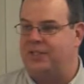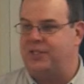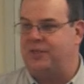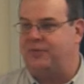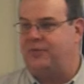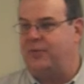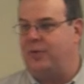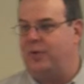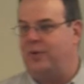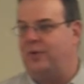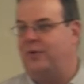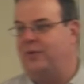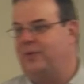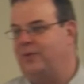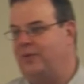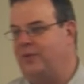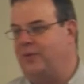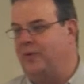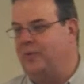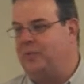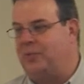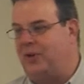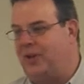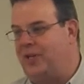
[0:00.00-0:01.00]
just for
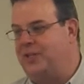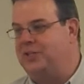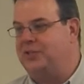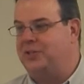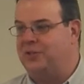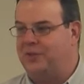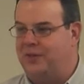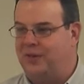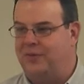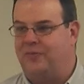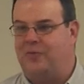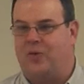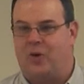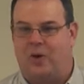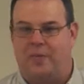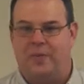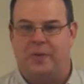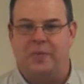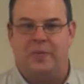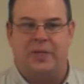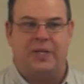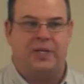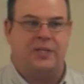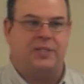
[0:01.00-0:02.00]
pleasure, they're
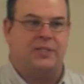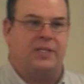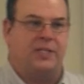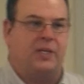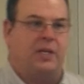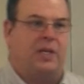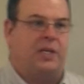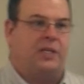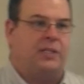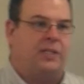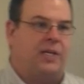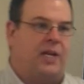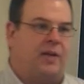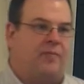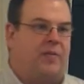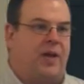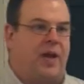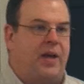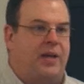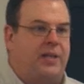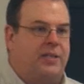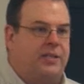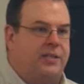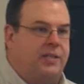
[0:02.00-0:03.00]
farming because they'd like to have
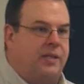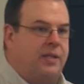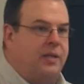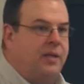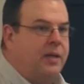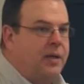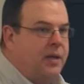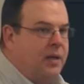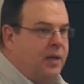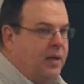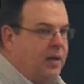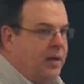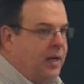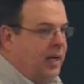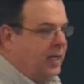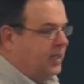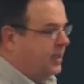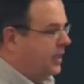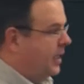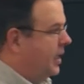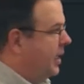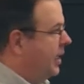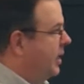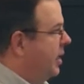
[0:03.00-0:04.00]
that as
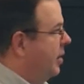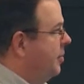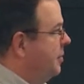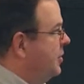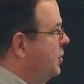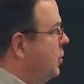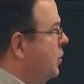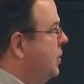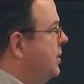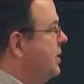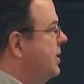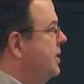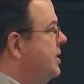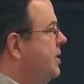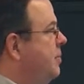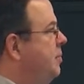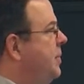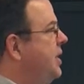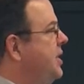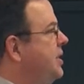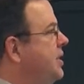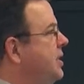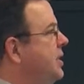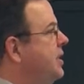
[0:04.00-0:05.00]
an income source, as a
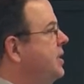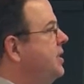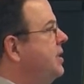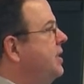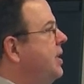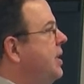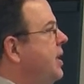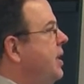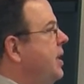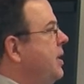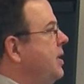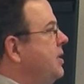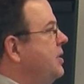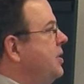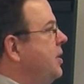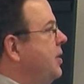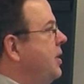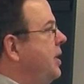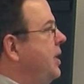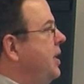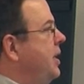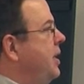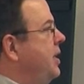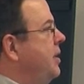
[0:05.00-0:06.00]
business. So
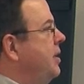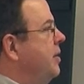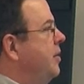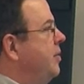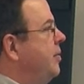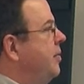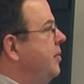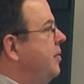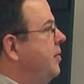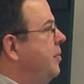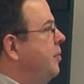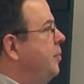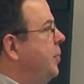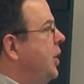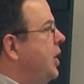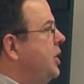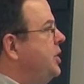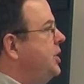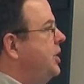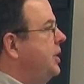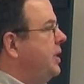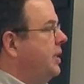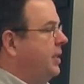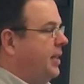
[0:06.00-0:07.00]
you need to
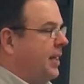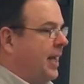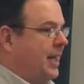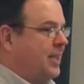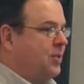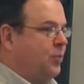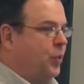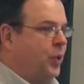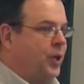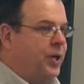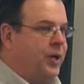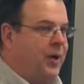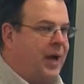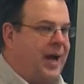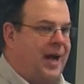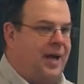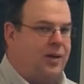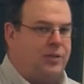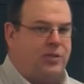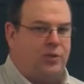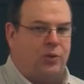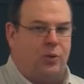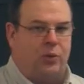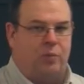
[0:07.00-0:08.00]
budget, that's where your
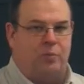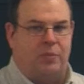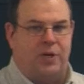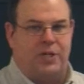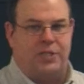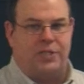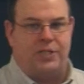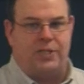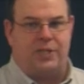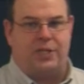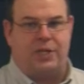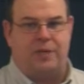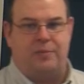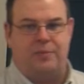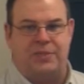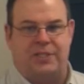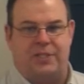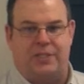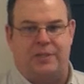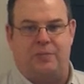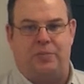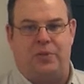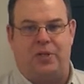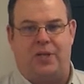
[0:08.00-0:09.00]
household budget comes
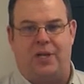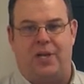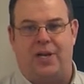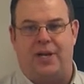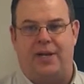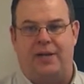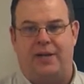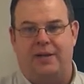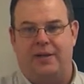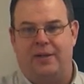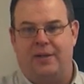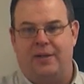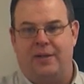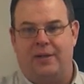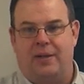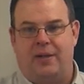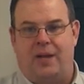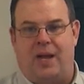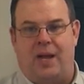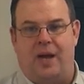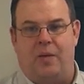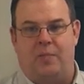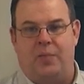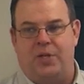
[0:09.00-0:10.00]
into play.
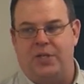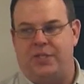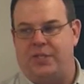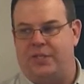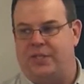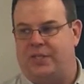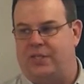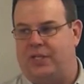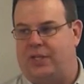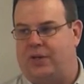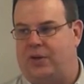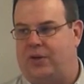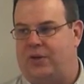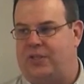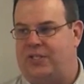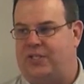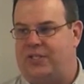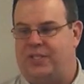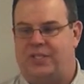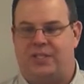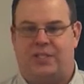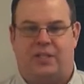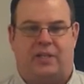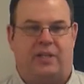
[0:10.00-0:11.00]
How much does it
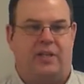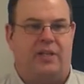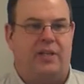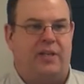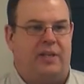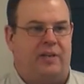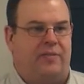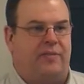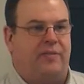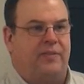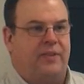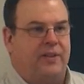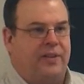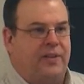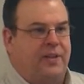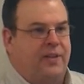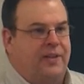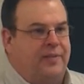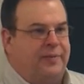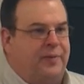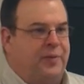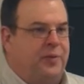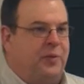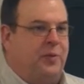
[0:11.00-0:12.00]
cost us to live?
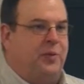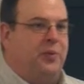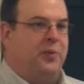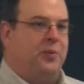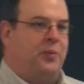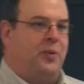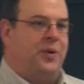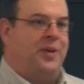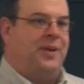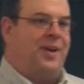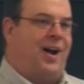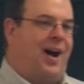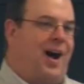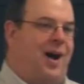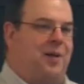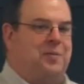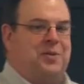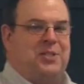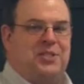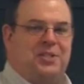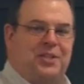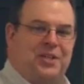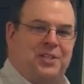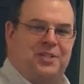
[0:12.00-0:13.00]
If you were one of the
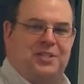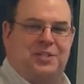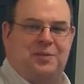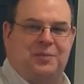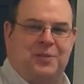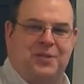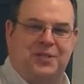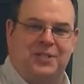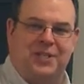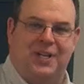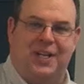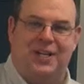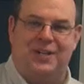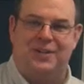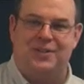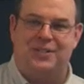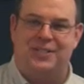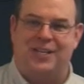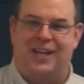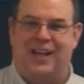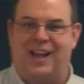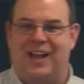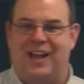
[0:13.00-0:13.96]
Amish customers that I used to